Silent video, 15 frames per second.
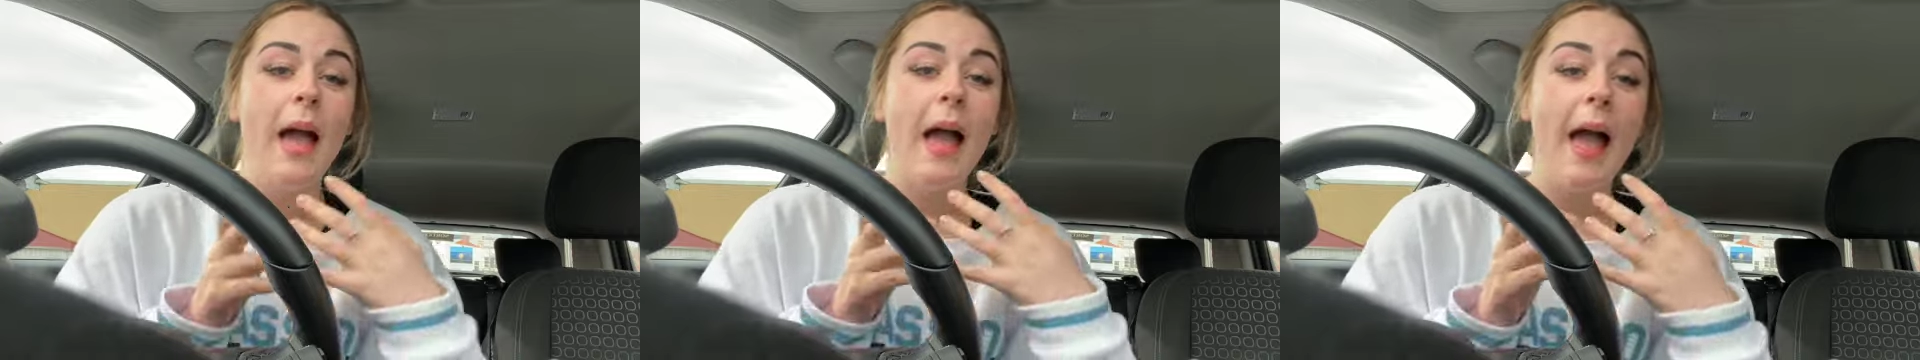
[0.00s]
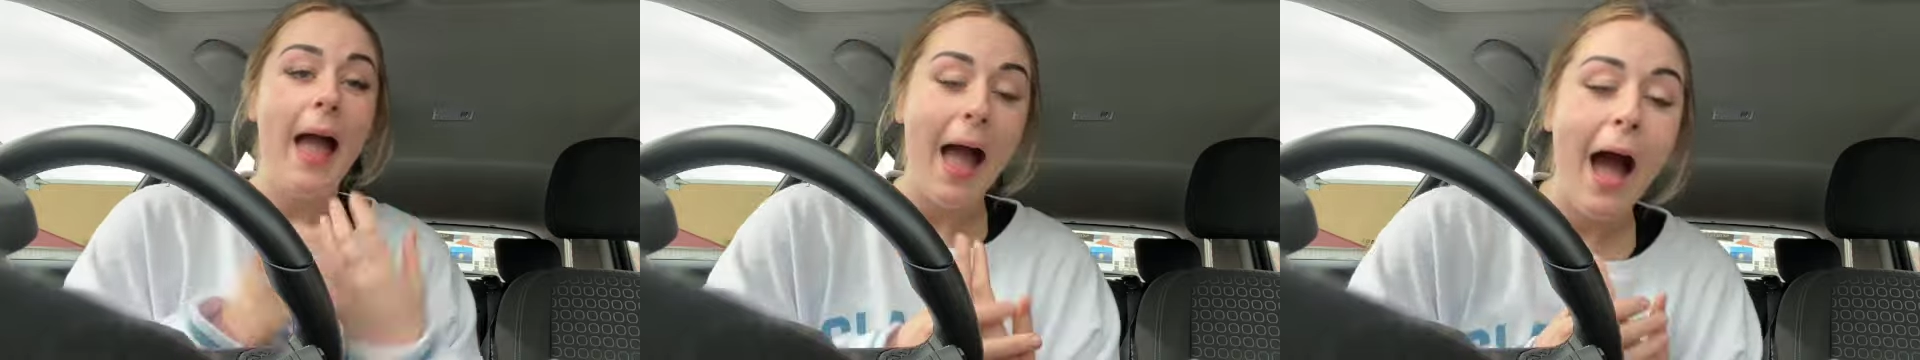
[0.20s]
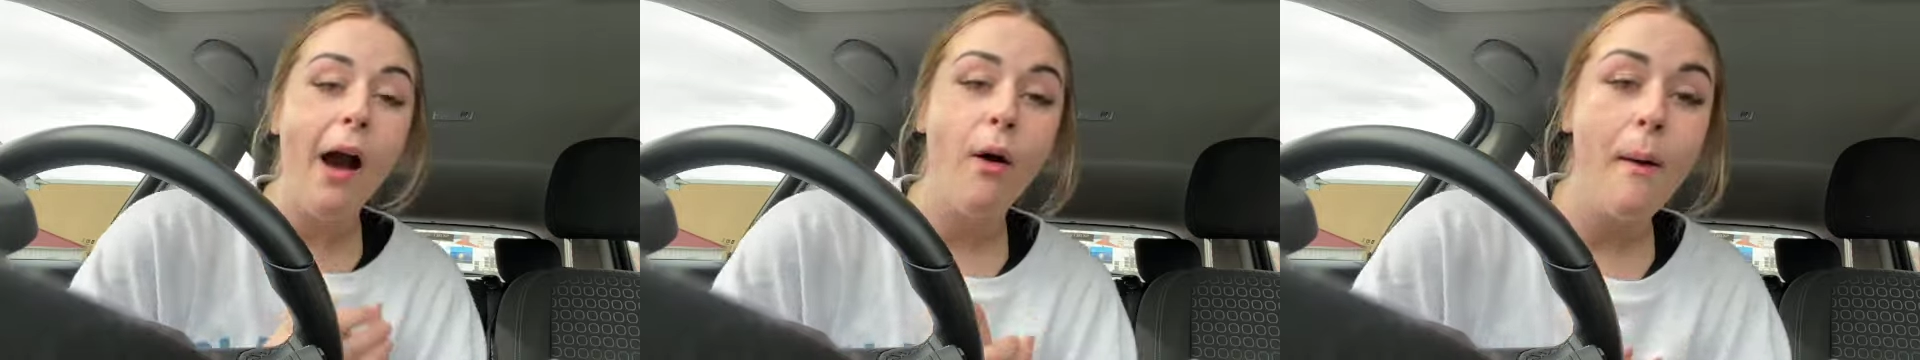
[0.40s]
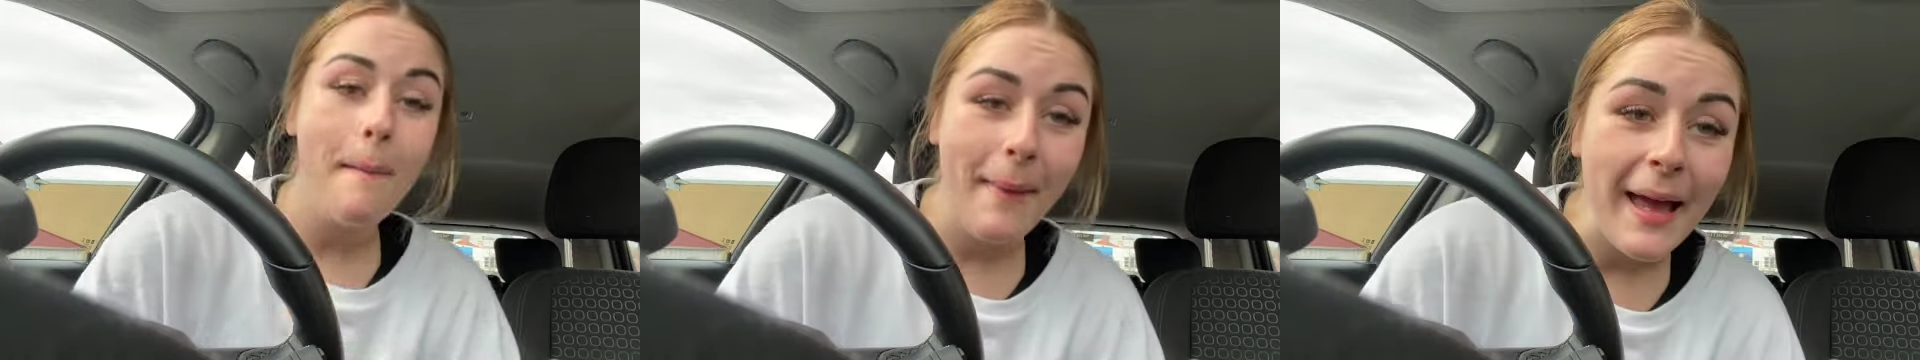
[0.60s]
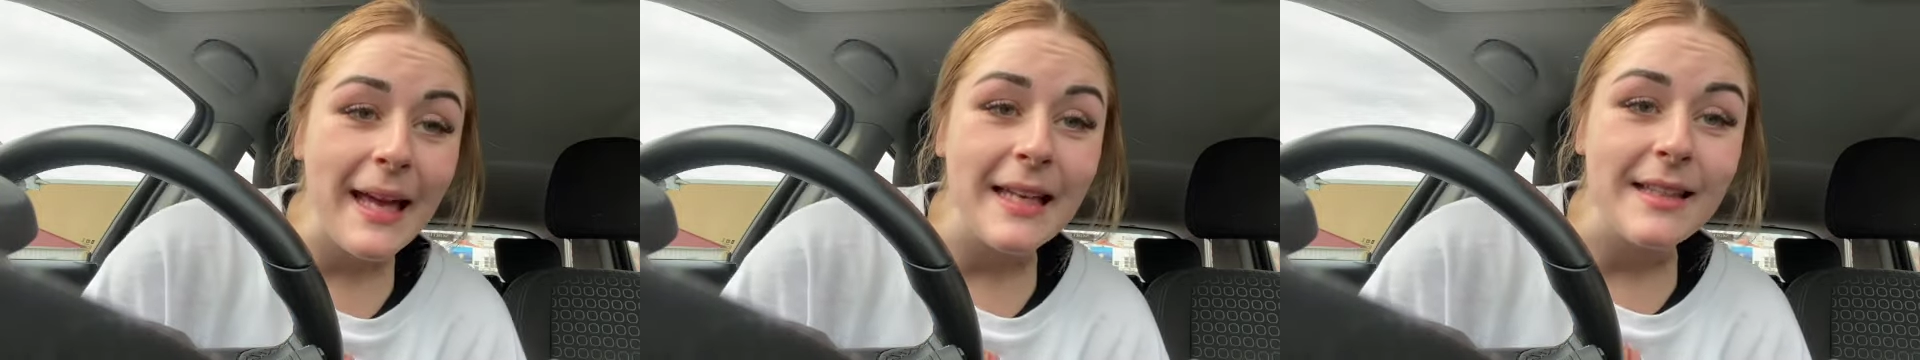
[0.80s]
how
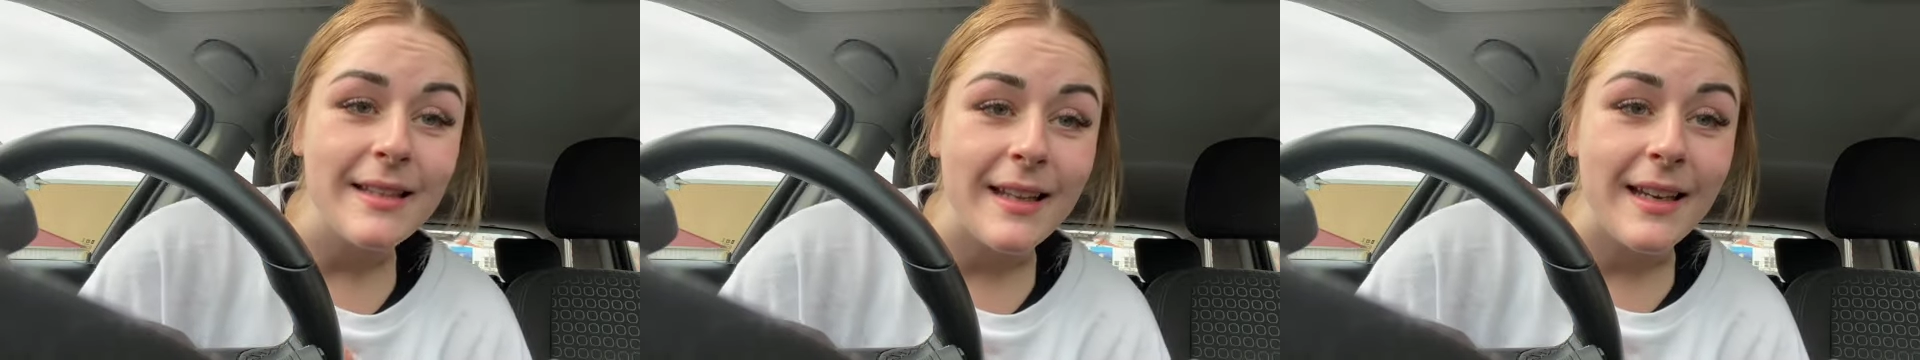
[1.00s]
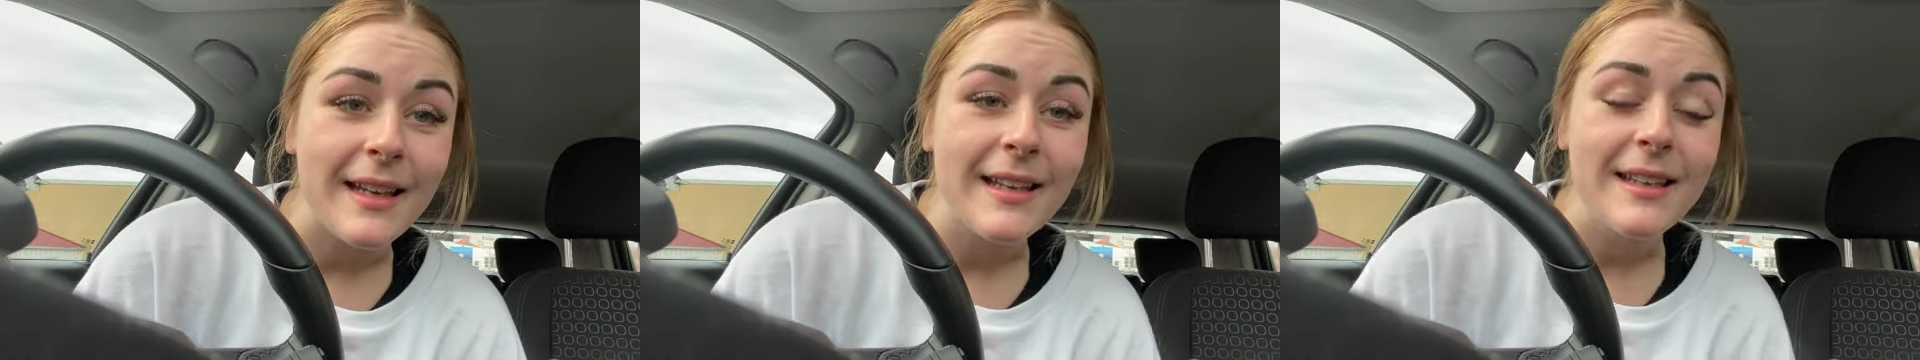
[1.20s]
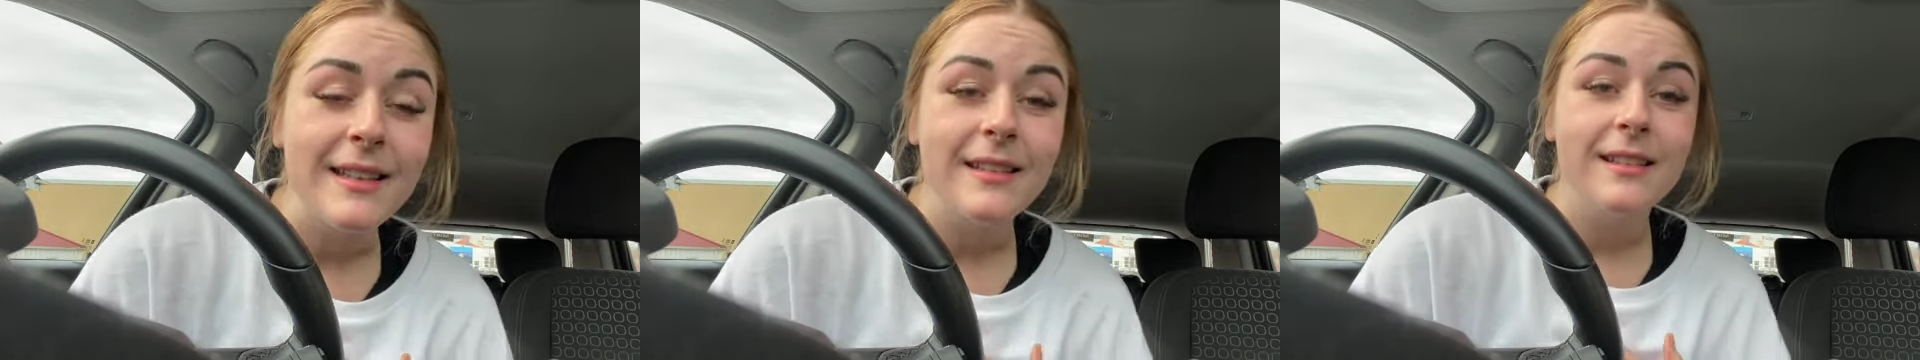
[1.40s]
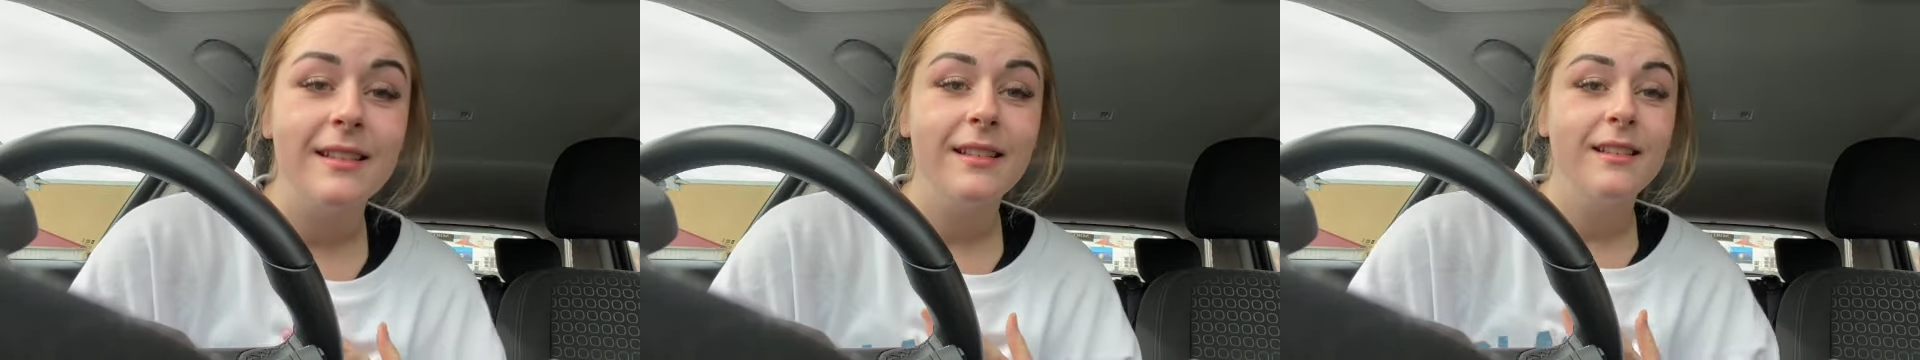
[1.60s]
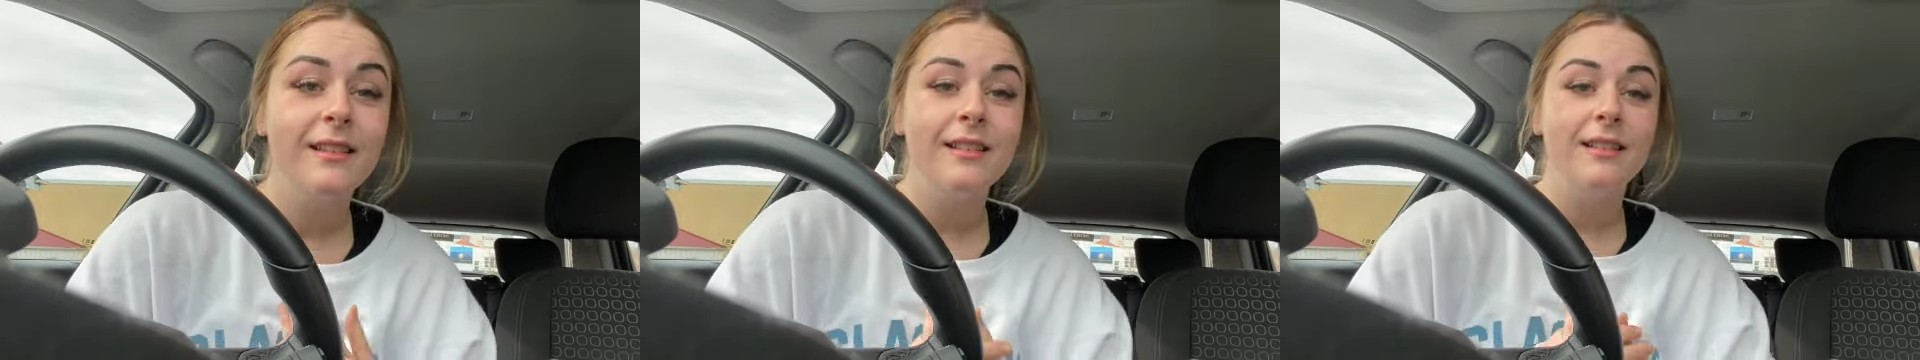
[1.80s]
amazing
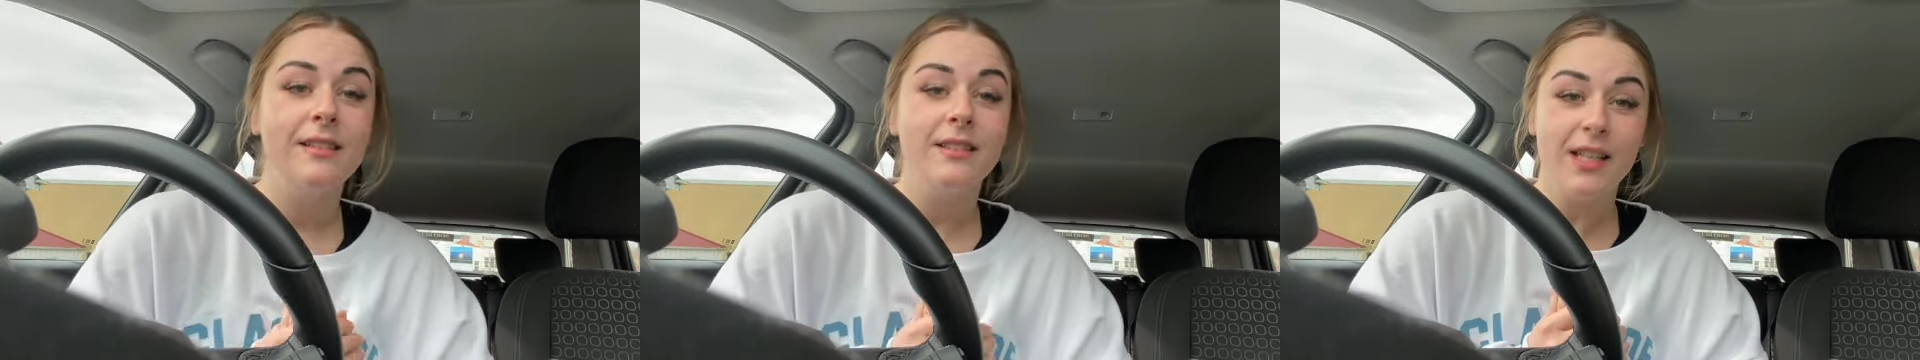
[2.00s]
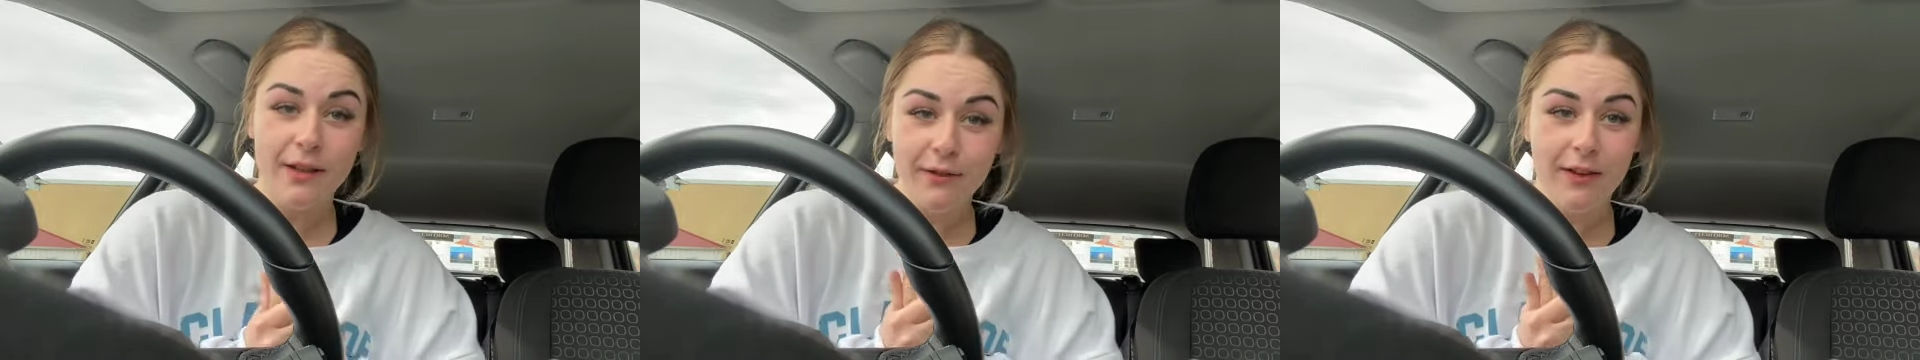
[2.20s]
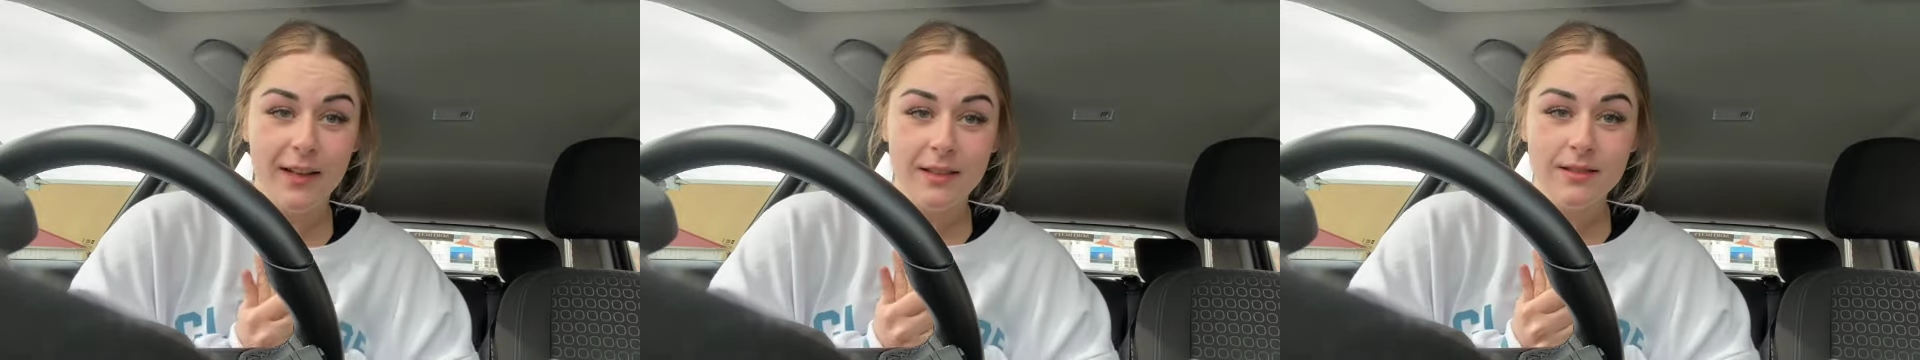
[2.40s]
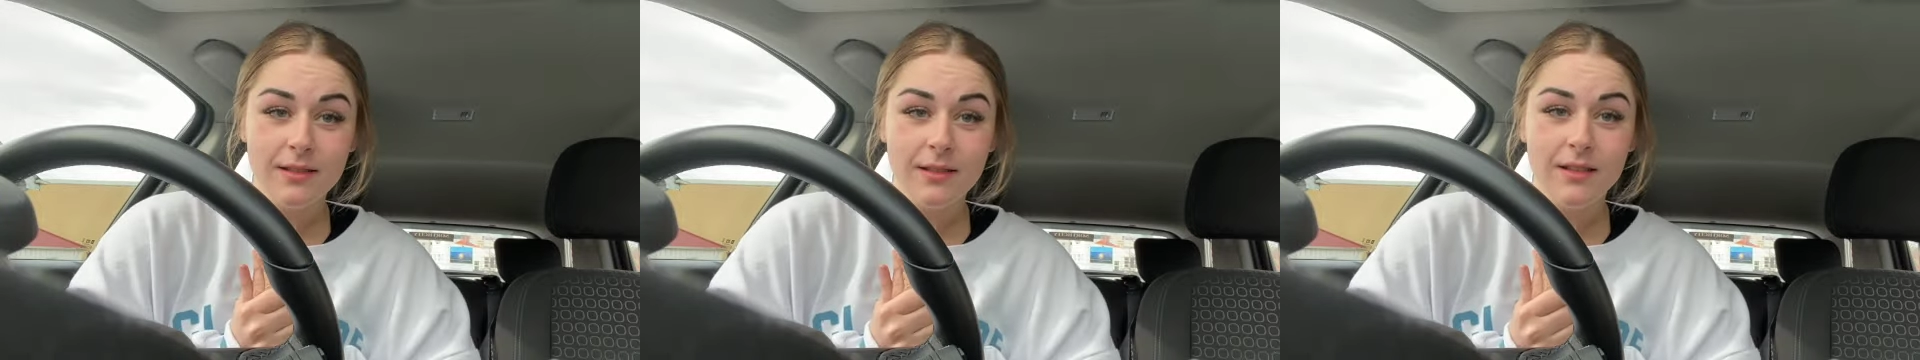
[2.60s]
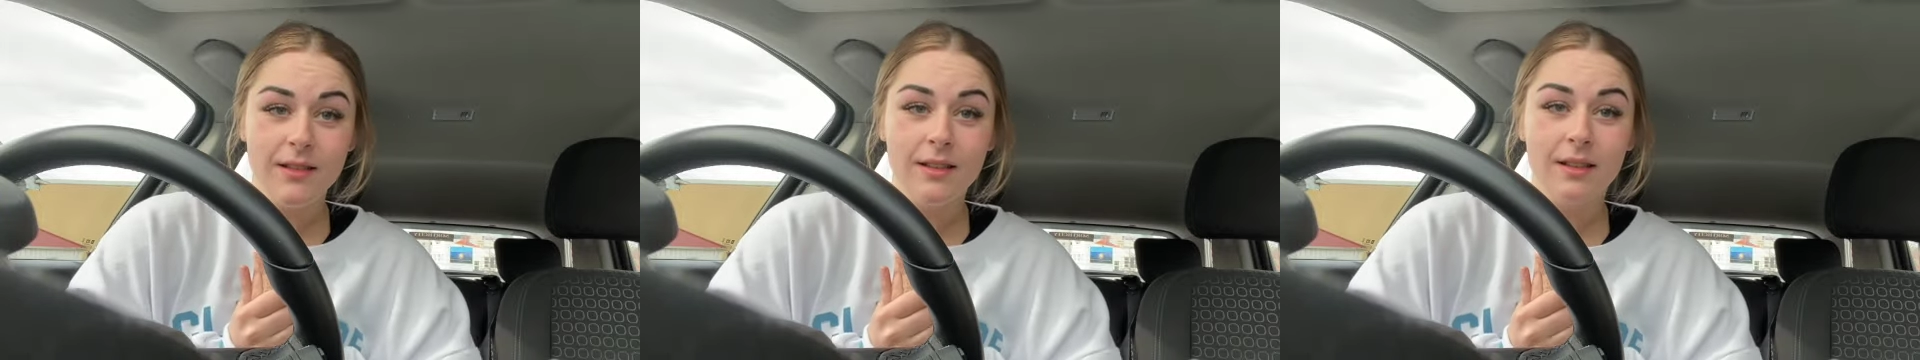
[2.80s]
Tiff is.